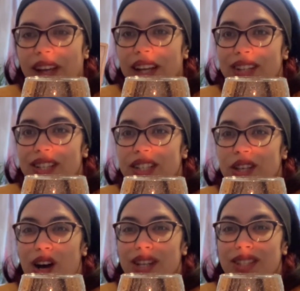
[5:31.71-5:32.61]
it's
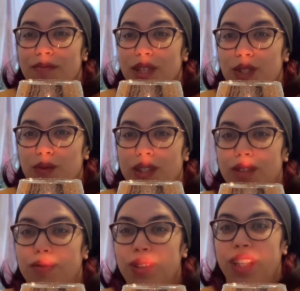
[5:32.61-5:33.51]
awesome and it's
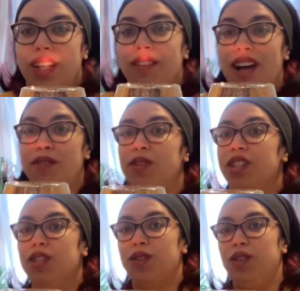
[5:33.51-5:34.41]
wonderful that you have all
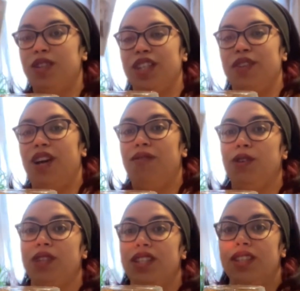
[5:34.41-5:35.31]
these goals and you have
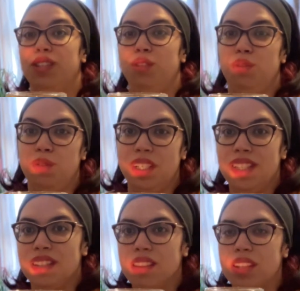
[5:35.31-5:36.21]
all these to-do
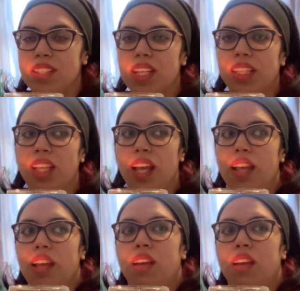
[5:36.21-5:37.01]
lists and things like that.